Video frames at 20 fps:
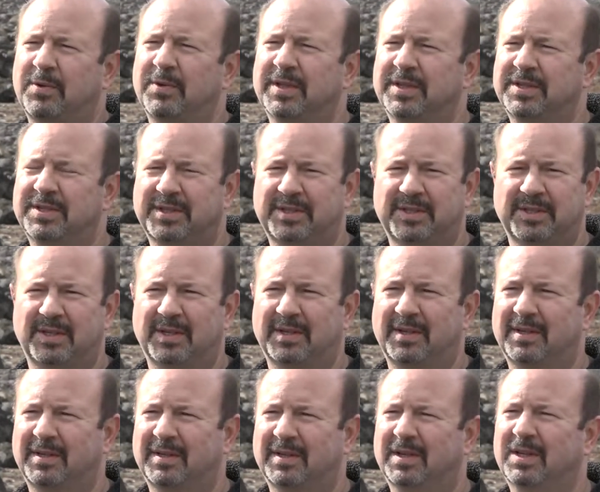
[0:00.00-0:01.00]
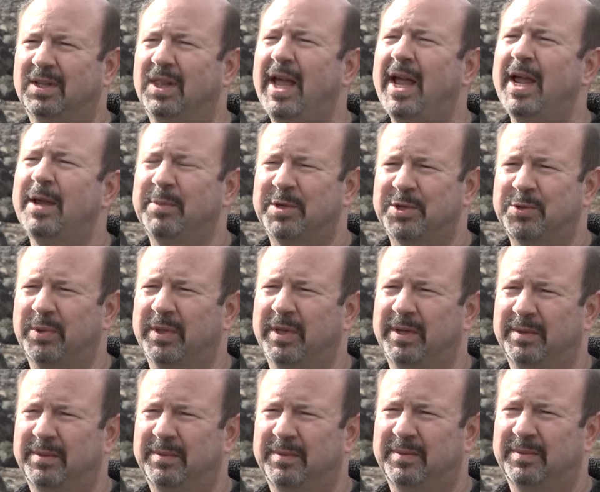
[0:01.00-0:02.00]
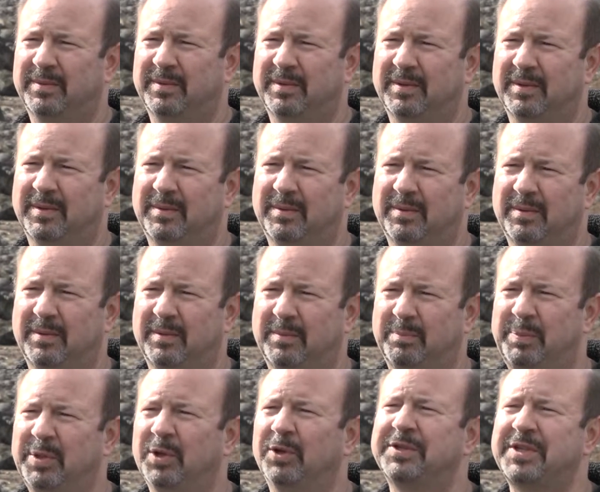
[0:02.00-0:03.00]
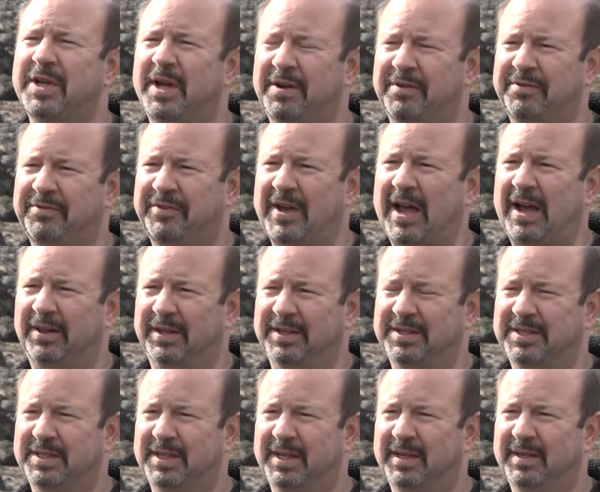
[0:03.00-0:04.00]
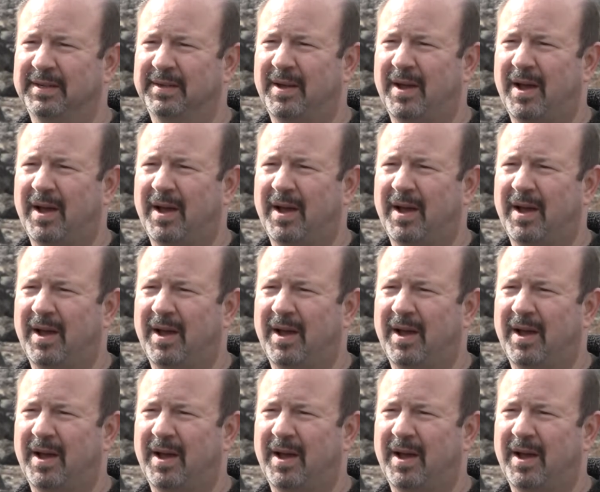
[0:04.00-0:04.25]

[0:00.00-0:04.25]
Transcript: this claim is really built on a fallacy.